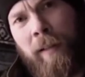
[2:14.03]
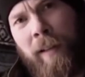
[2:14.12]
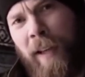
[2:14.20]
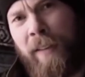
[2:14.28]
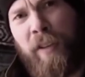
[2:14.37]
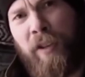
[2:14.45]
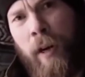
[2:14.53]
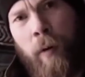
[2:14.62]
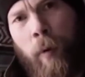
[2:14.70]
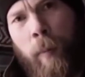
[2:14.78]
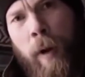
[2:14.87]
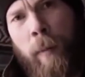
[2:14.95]
Not the
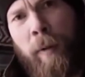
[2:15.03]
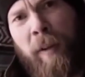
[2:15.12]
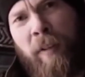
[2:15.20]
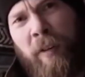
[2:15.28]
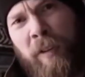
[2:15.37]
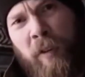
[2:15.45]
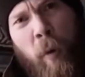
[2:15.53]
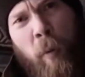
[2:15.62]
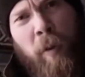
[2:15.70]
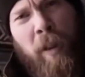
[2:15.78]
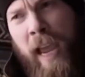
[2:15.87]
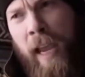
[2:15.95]
general public. There is no
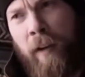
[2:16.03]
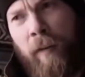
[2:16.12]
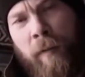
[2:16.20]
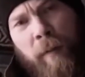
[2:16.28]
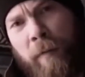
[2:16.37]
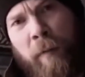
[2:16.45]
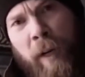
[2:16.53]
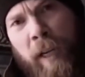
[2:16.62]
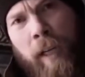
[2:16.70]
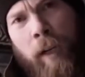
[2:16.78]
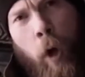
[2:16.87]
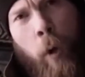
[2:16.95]
land of the
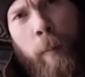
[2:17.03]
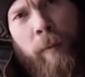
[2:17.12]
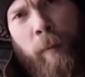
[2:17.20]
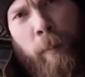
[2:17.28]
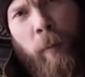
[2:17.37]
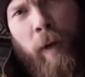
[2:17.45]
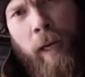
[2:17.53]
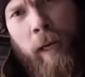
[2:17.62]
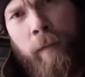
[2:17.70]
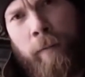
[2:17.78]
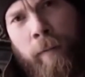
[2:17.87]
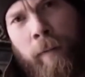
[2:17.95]
free and home of the
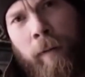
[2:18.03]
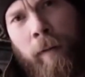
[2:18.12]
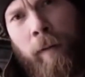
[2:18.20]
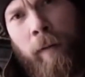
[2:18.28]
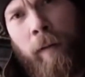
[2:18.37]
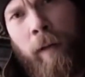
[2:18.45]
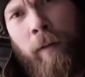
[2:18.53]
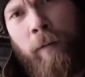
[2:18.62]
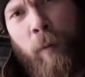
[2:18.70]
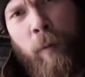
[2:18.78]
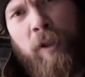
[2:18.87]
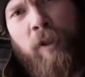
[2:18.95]
brave.
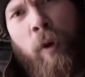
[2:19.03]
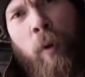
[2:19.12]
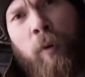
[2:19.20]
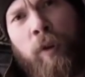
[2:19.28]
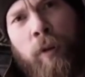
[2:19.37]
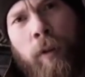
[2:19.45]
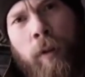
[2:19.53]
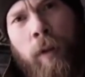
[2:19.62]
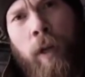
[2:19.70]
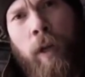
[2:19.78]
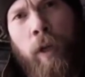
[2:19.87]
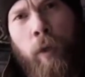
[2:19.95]
If you were a soldier,
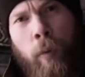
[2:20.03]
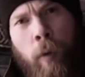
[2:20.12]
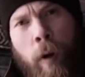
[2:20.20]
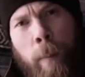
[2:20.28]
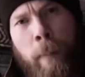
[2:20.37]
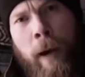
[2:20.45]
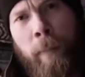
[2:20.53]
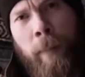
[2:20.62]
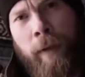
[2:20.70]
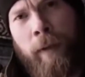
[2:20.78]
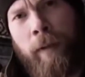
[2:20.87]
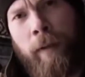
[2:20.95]
you were a
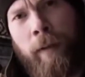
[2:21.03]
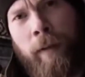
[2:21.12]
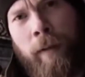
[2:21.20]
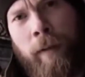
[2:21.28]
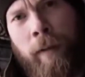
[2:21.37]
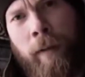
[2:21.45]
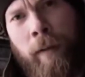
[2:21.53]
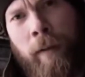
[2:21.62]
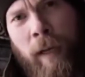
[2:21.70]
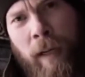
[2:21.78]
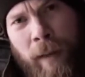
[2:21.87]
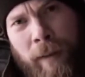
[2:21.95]
puppet
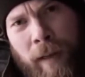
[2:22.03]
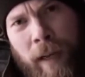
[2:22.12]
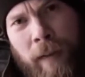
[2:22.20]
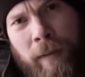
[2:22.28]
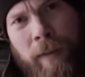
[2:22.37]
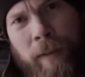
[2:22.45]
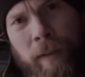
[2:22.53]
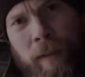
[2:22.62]
and nothing else.